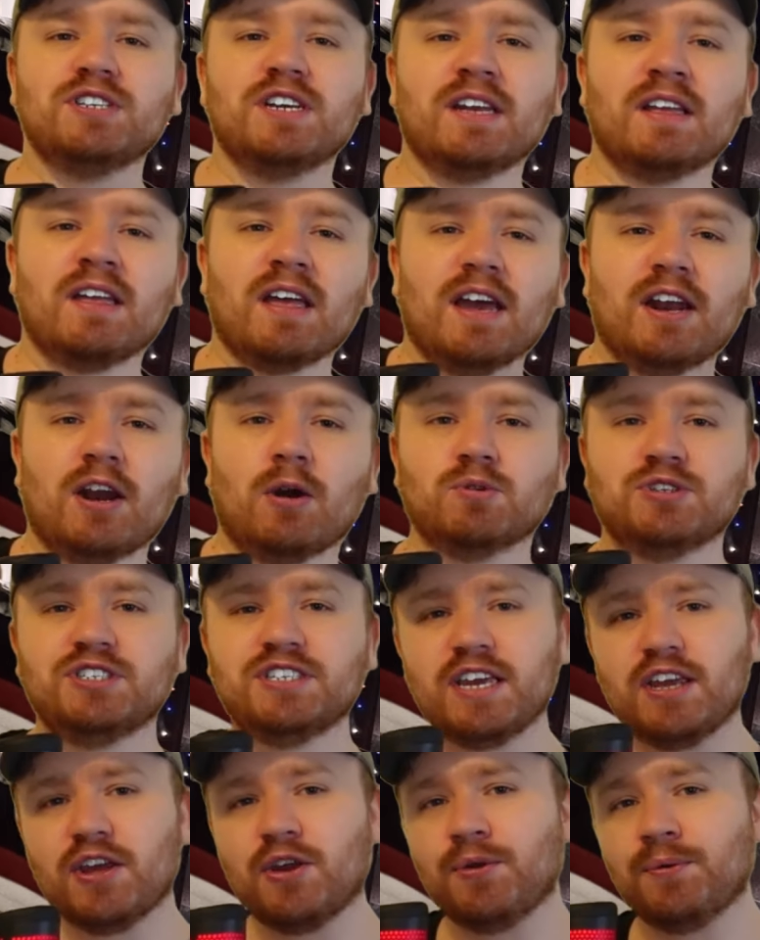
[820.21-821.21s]
and I will see
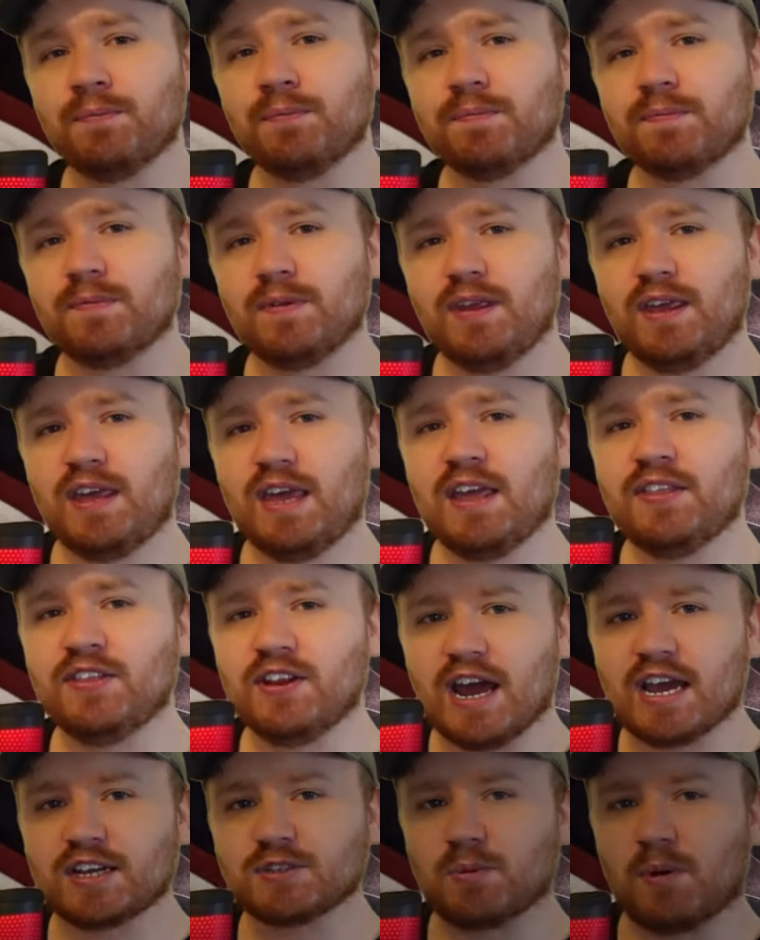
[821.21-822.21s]
you in the next
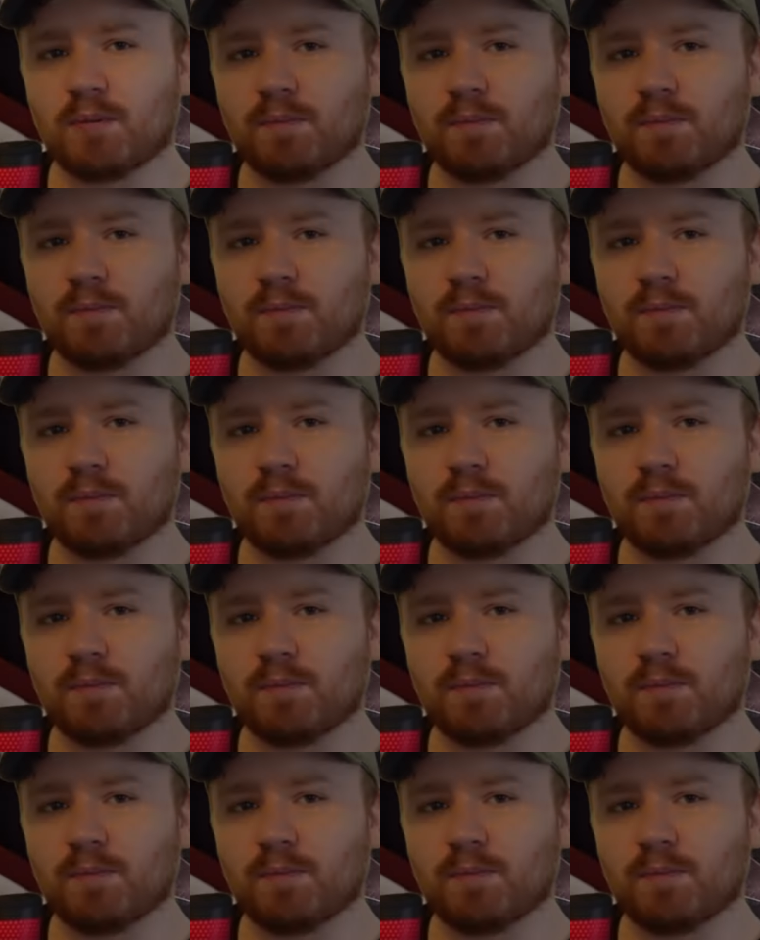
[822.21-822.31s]
one.